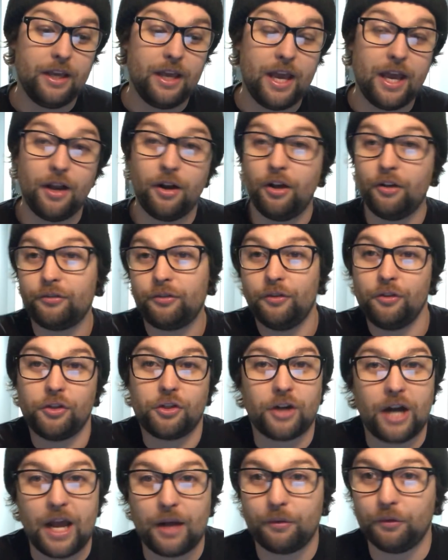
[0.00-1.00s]
And also the
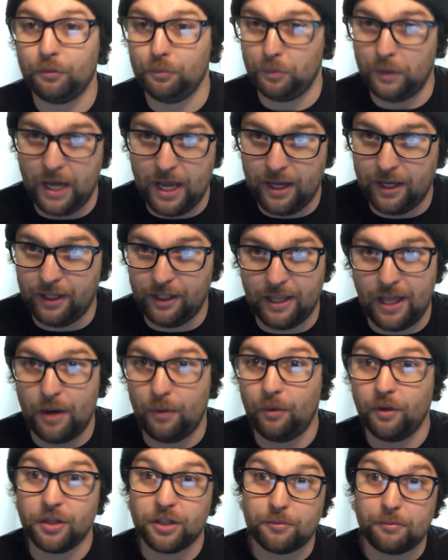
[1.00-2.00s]
track was wet in that
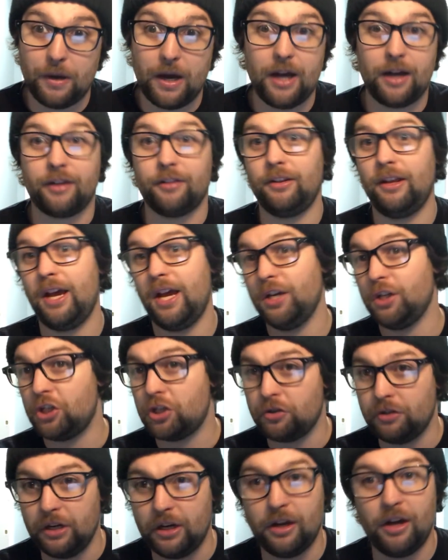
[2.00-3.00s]
one spot because it had
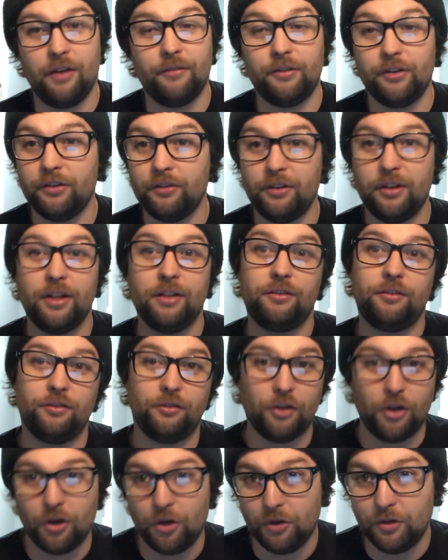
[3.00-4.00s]
tree covers and it
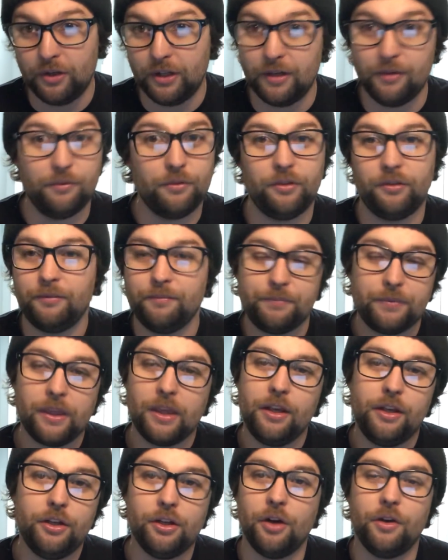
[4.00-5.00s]
snowed, and it was,
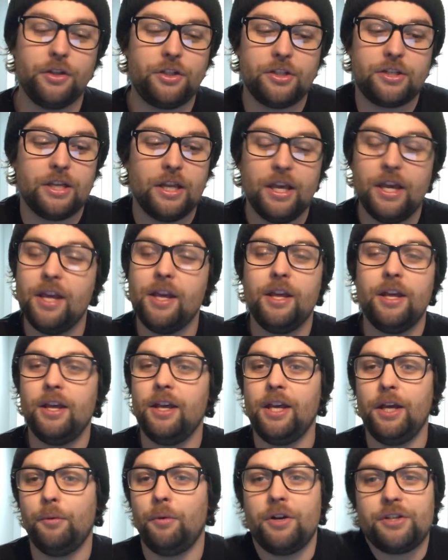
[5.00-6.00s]

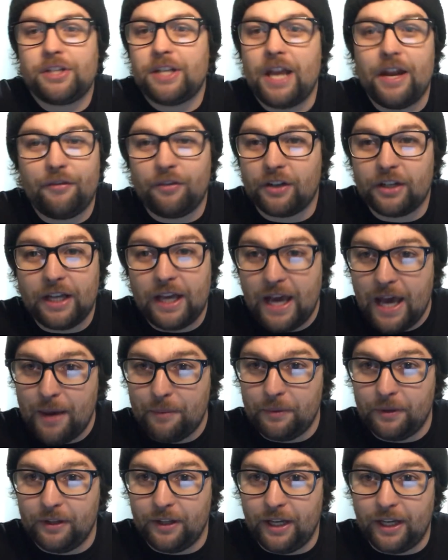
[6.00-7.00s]
it wasn't ever going to
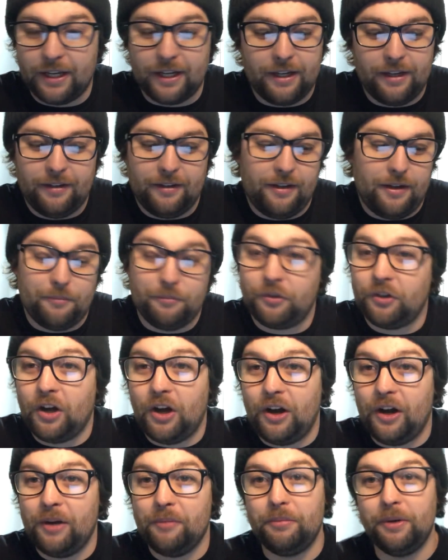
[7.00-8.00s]
happen. Like, I'm
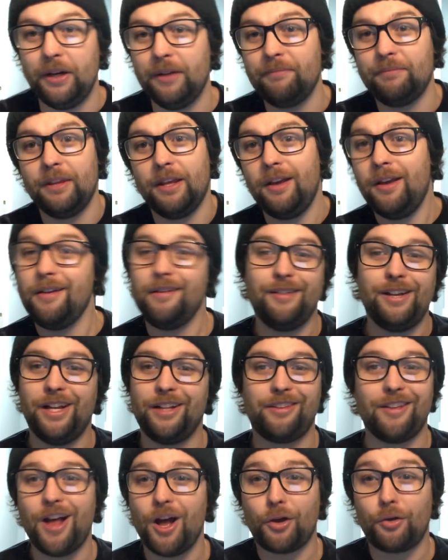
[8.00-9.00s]
sorry, but
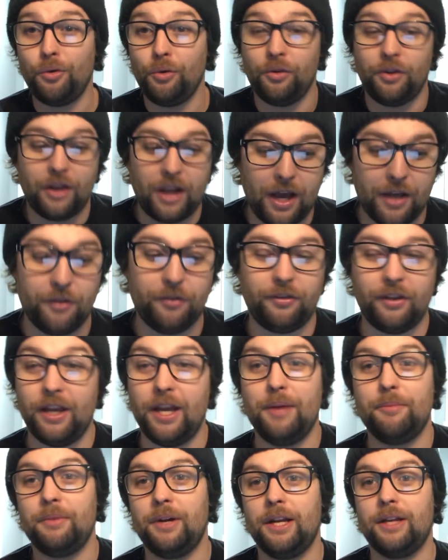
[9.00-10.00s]
it's not cool to not use the
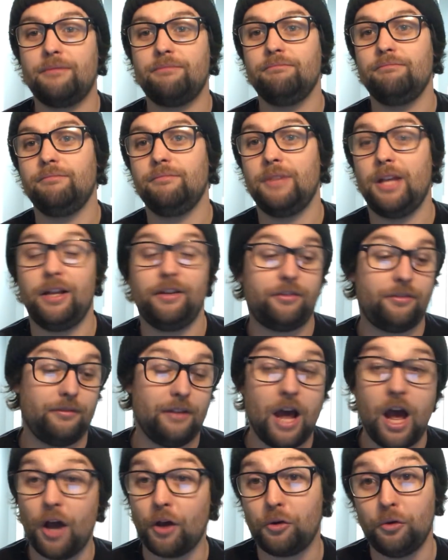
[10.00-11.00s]
handbrake. It's
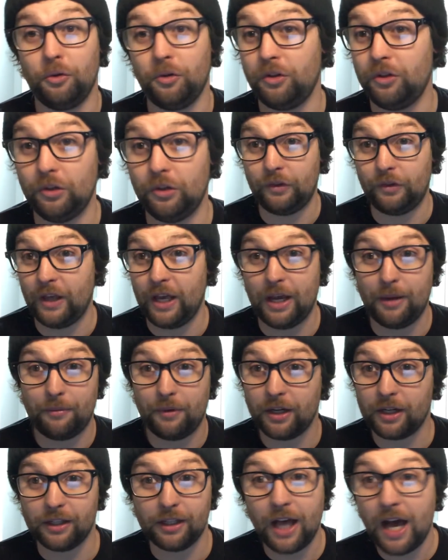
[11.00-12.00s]
not cool to the
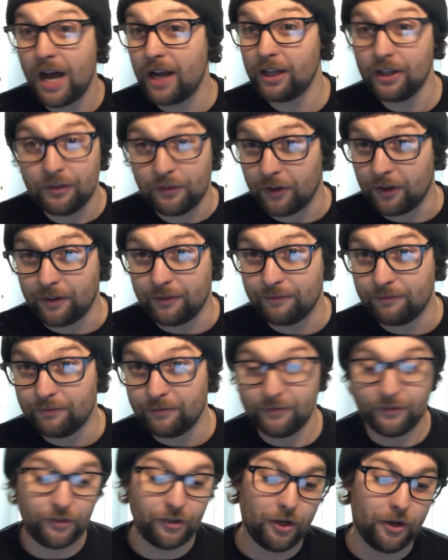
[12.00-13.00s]
handbrake a lot either.
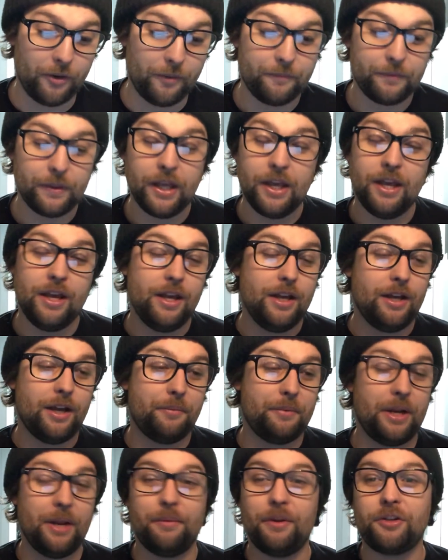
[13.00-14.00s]
So, I
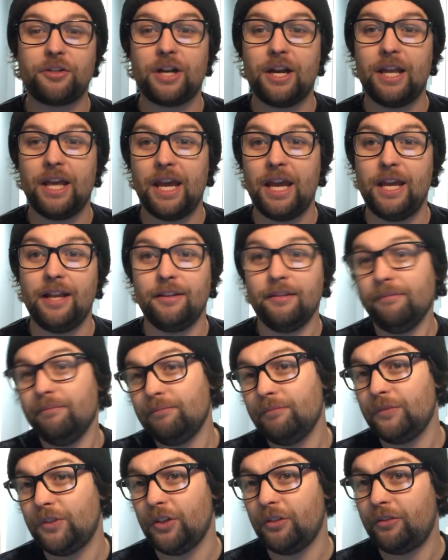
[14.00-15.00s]
mean, I'm not trying to hate.
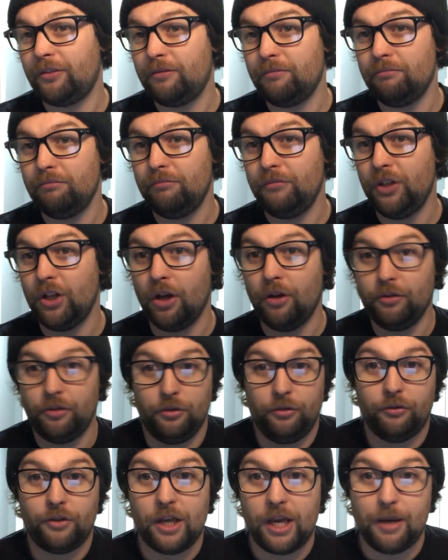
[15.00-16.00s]
Just,
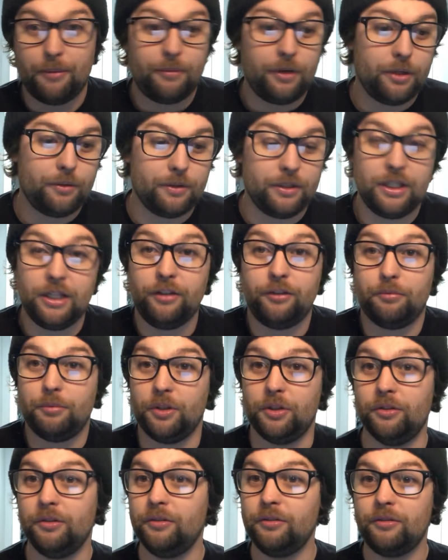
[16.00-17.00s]
use the handbrake when it needs to be
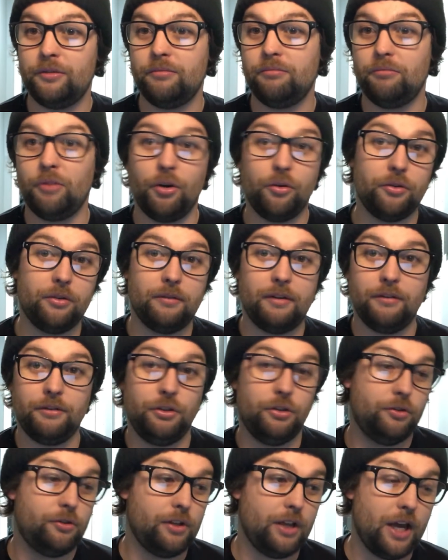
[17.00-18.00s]
used. Don't
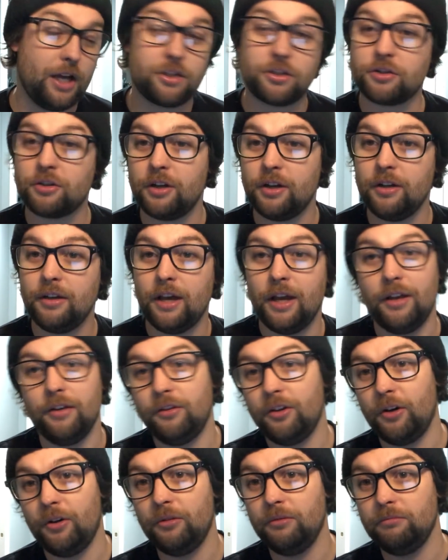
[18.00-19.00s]
use it extra, and
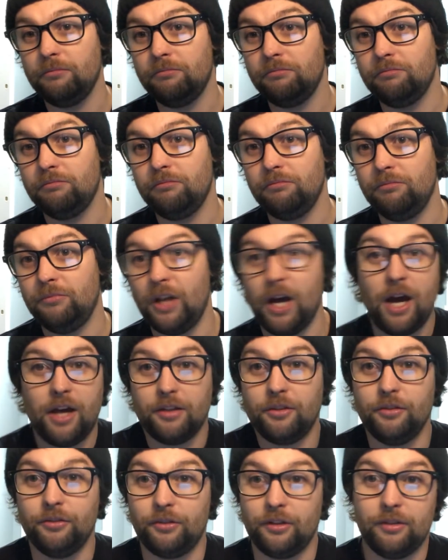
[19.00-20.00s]
don't not
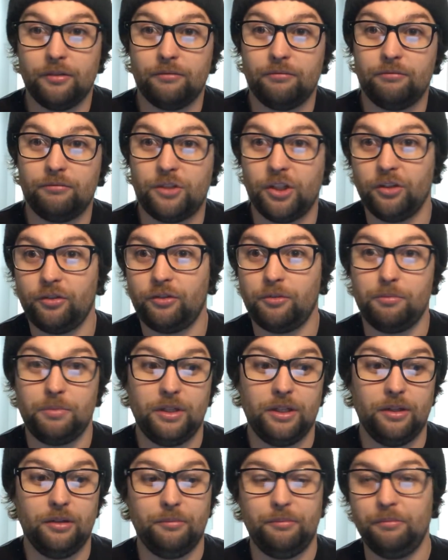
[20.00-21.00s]
use it just to
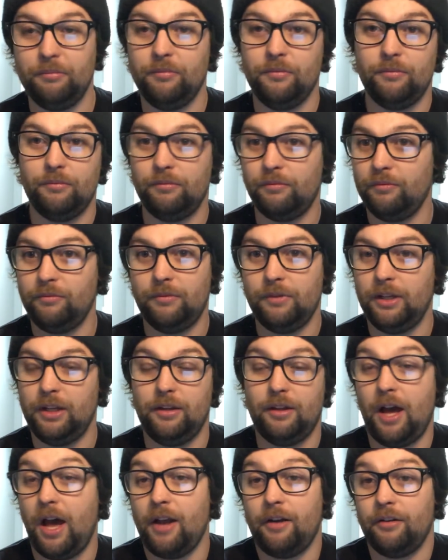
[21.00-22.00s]
be
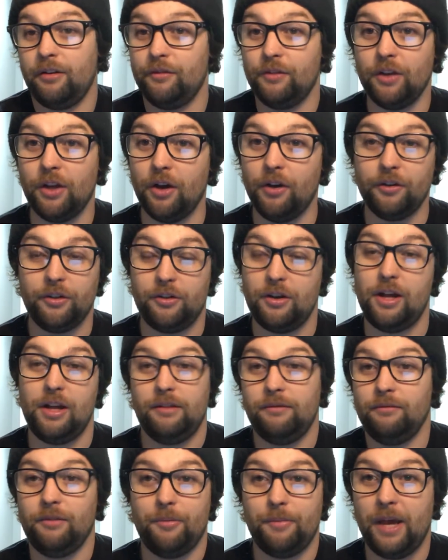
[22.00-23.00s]
I don't even know. You're
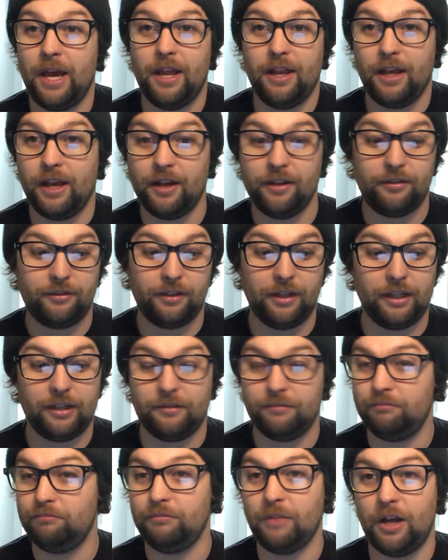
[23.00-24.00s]
not a badass. Like,
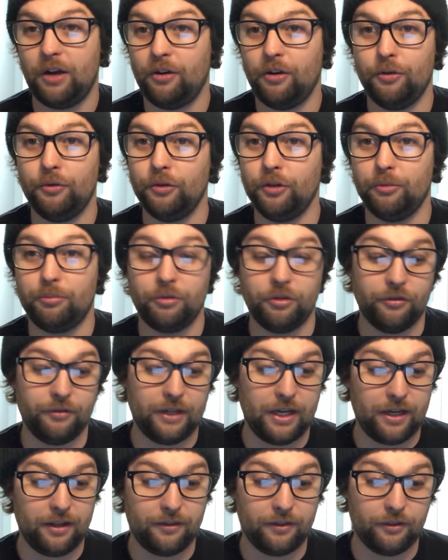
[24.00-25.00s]
I don't know who you're proving
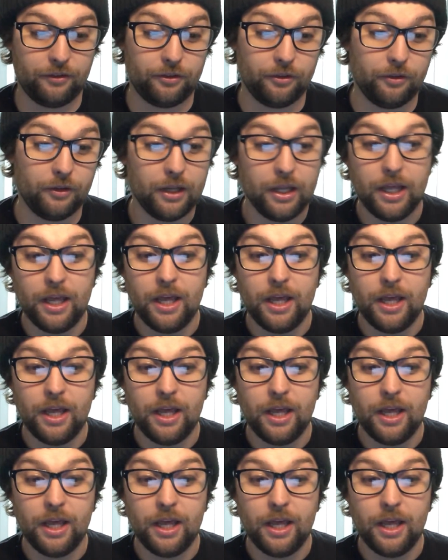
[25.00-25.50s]
anything to.